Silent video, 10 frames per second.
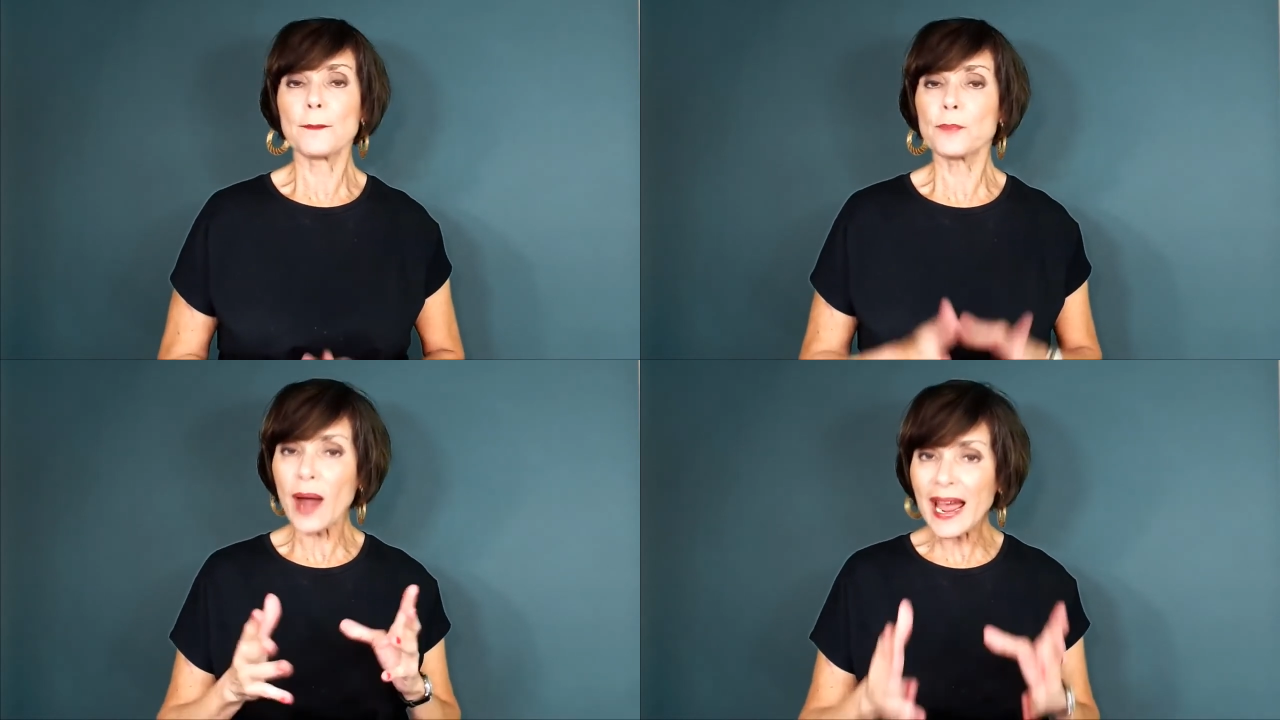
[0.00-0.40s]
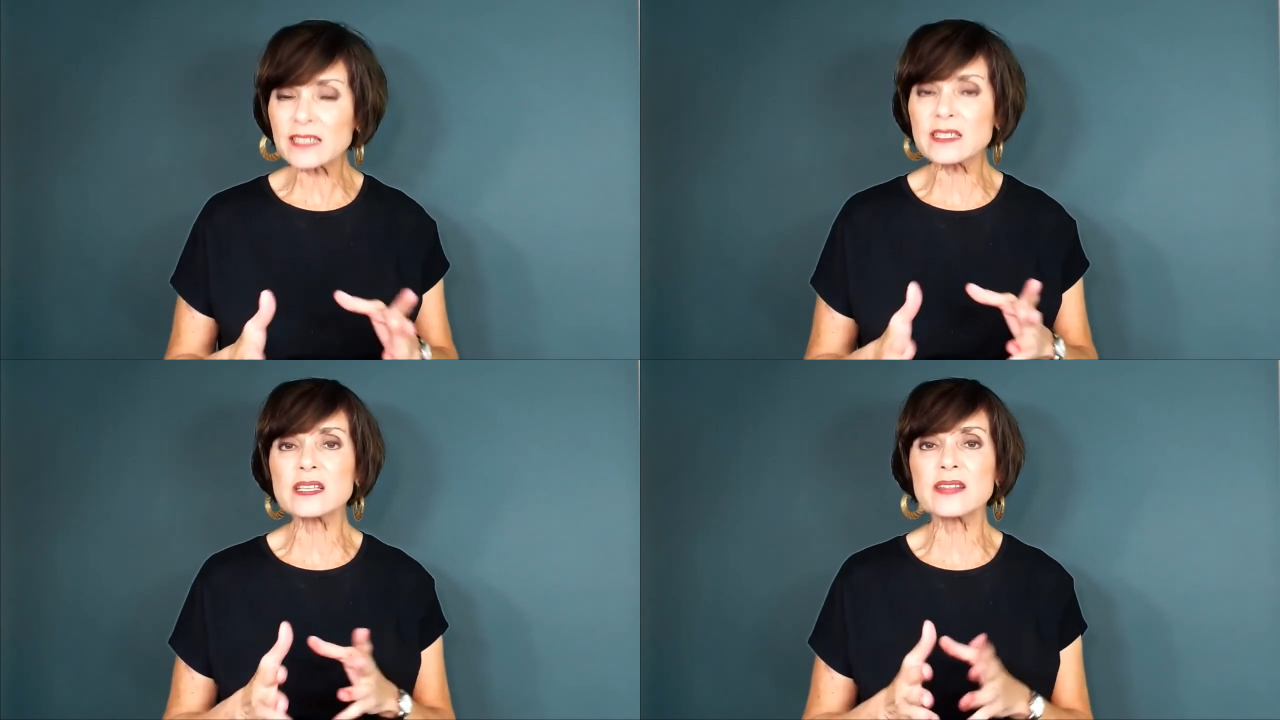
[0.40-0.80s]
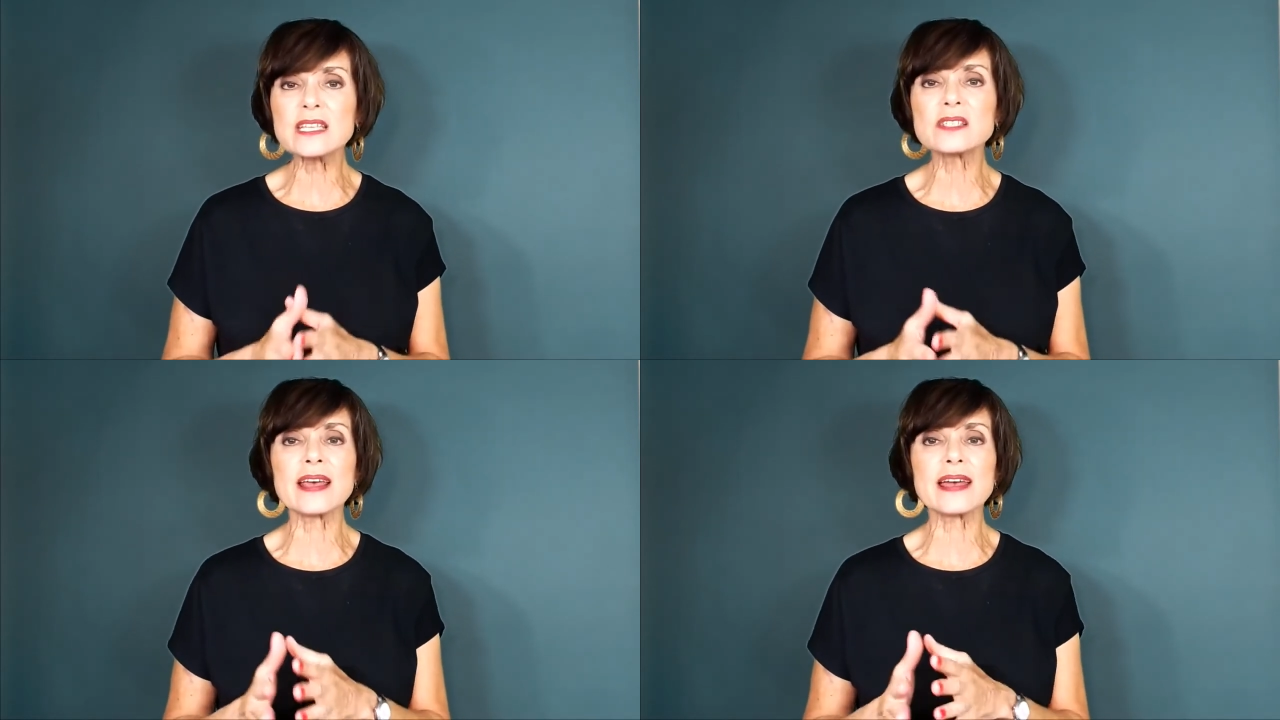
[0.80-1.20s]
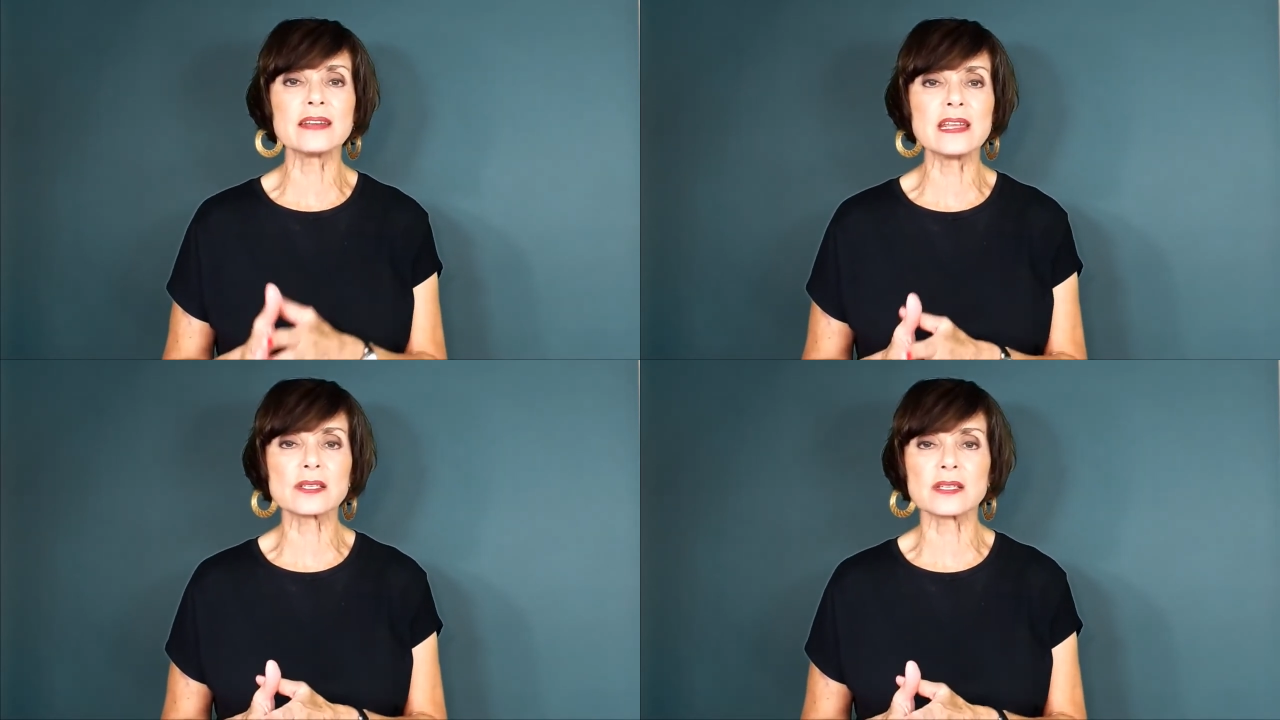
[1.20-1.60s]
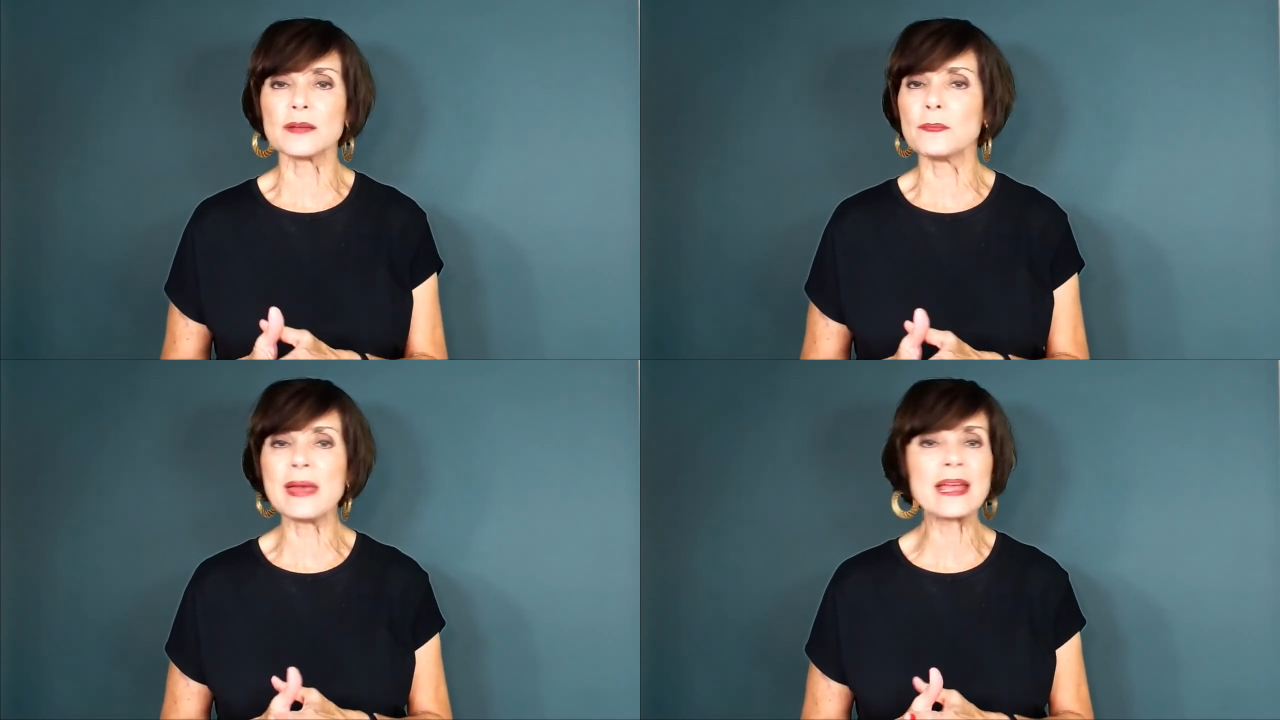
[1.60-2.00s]
Practice these techniques
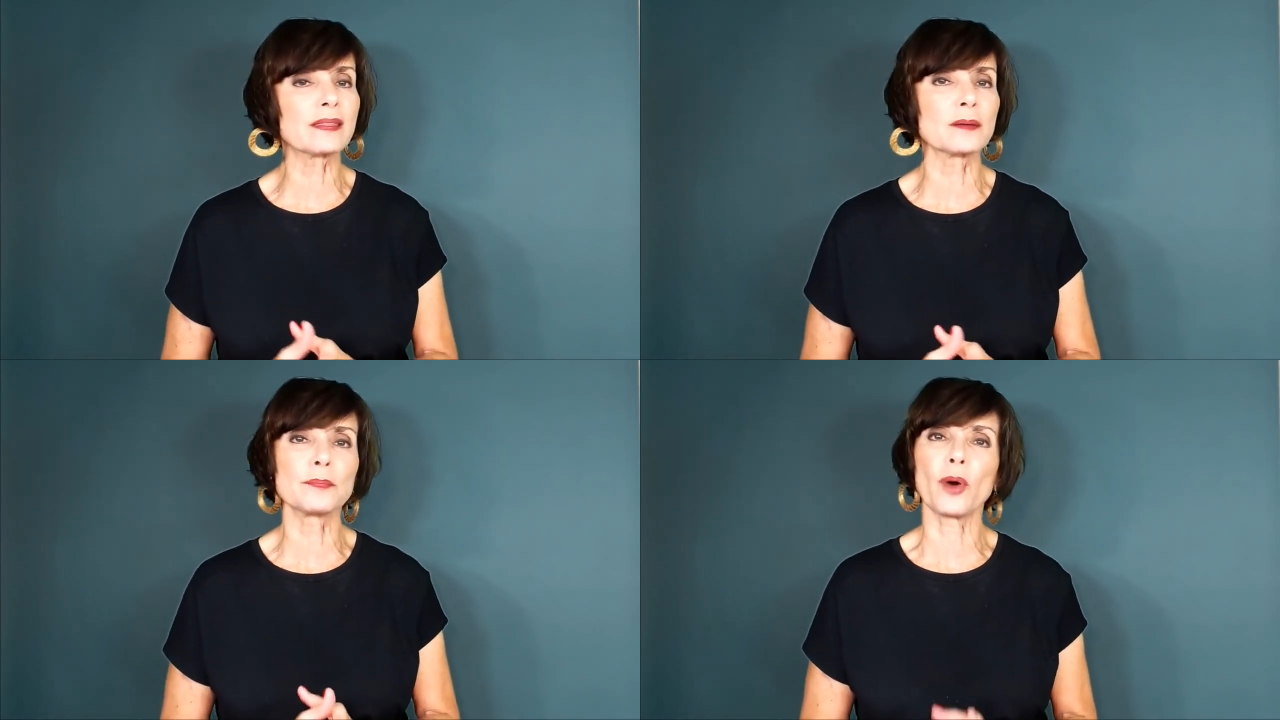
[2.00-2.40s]
and make them